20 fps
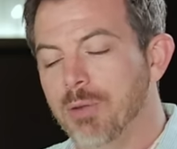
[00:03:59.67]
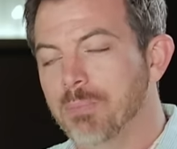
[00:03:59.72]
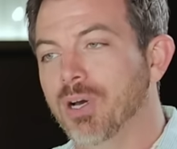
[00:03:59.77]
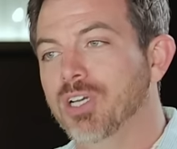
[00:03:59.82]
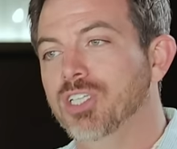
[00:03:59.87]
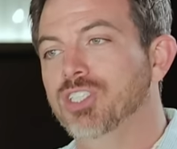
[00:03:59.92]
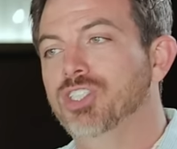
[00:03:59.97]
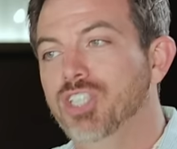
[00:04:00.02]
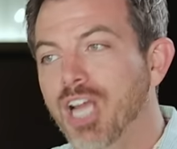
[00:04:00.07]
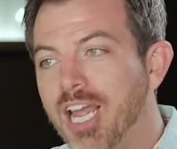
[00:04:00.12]

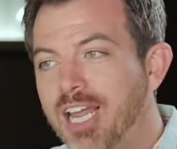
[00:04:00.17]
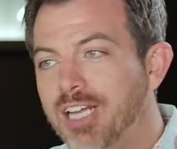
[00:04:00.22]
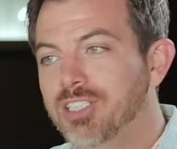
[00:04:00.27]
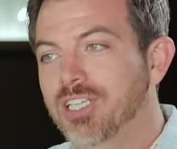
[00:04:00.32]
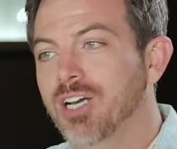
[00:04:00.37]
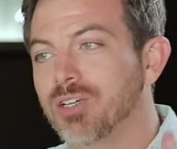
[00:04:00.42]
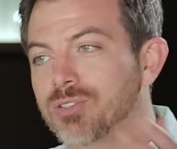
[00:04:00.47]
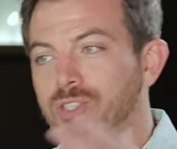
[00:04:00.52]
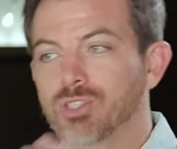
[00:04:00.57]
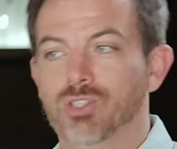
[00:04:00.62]
but Jay
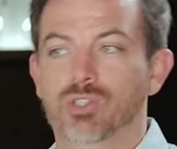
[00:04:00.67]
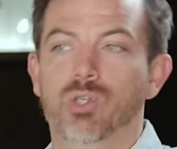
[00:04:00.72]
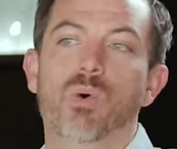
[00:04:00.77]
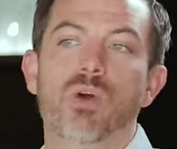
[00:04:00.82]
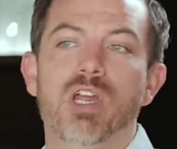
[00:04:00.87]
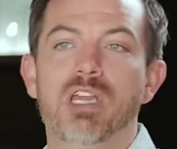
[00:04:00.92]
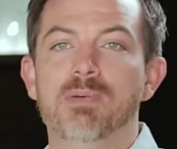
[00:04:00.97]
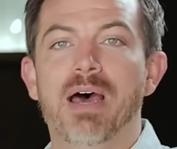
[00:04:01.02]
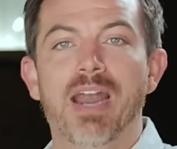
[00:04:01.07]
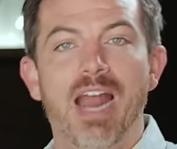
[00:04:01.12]
tells a
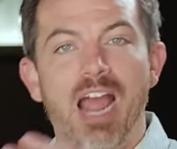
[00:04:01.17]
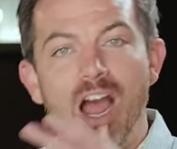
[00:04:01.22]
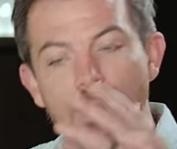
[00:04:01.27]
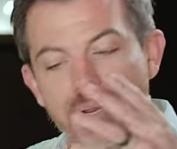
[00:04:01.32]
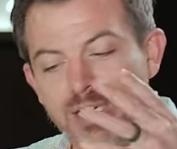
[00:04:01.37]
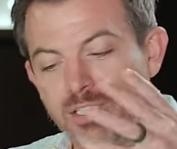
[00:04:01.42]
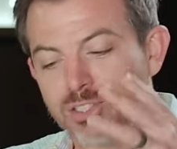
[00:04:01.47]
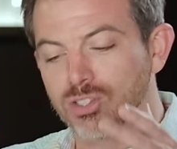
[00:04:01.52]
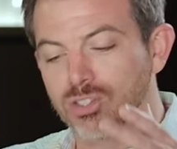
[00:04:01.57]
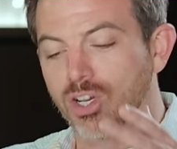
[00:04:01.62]
story about
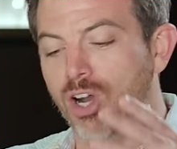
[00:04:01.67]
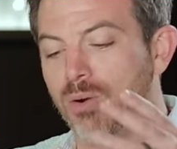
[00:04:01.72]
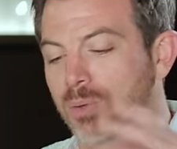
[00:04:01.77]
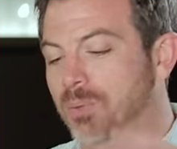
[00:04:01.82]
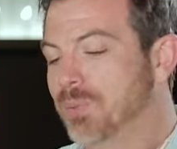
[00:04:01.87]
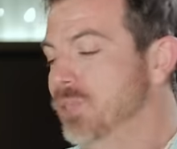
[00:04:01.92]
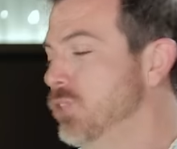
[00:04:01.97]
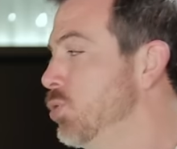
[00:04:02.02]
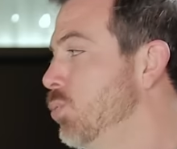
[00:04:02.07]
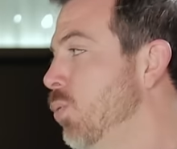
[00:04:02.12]
how he saw when
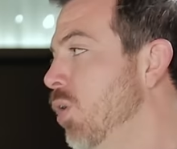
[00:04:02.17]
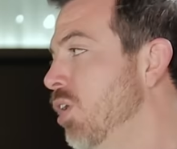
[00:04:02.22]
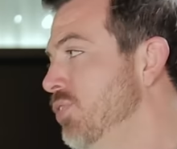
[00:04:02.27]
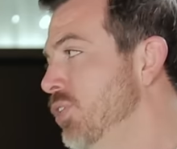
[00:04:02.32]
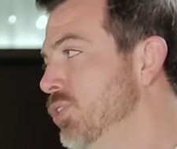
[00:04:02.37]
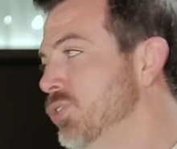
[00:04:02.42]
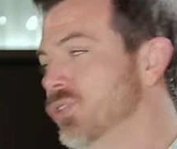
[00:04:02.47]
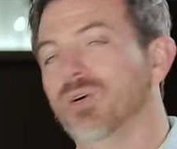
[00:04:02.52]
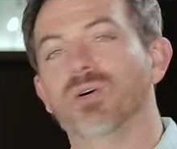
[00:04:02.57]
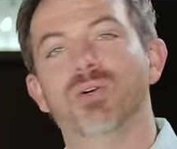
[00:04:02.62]
he was 12
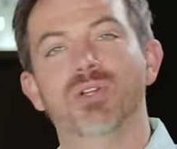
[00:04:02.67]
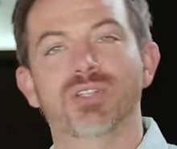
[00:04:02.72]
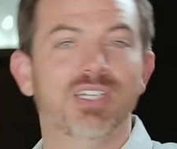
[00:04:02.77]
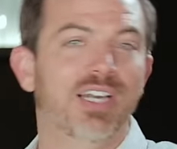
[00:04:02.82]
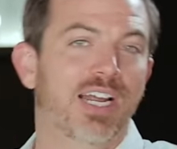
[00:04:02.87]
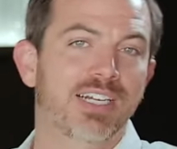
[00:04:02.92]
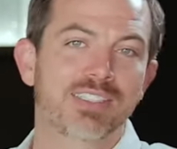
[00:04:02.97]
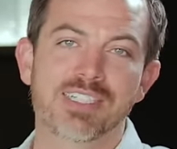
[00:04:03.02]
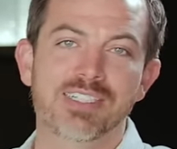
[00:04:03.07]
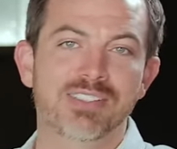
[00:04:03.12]
years old at the
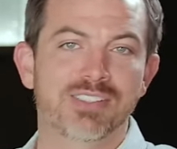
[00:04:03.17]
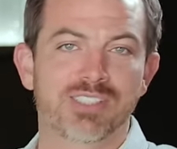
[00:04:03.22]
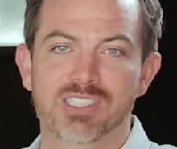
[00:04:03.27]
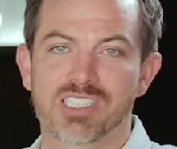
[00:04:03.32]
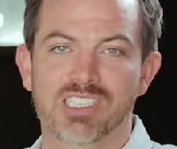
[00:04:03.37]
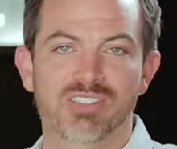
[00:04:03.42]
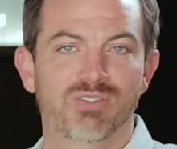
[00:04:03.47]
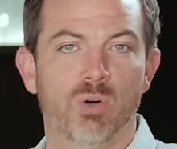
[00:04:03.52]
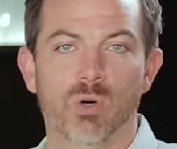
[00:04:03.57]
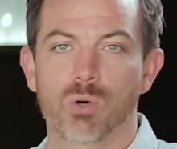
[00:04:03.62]

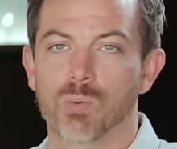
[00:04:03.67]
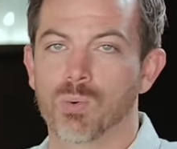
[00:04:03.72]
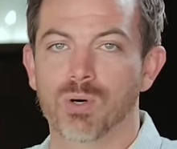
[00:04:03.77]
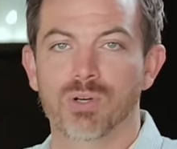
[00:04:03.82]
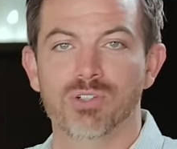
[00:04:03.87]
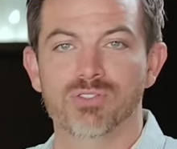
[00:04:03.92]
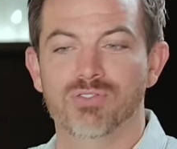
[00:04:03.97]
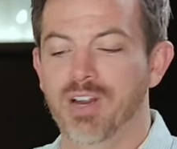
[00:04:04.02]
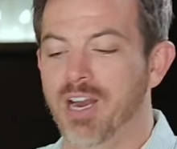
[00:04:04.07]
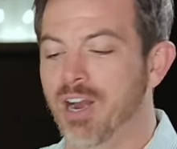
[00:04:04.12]
1964
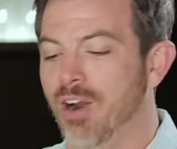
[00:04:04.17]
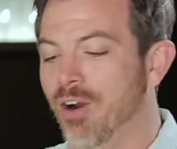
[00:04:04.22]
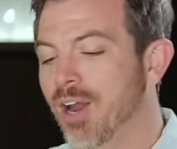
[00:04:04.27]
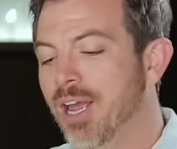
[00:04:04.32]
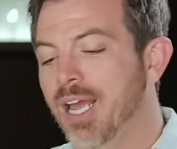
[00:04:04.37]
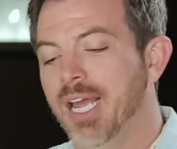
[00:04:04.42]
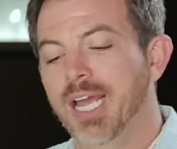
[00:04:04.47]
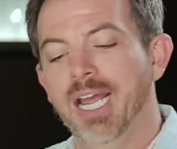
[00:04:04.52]
World Fair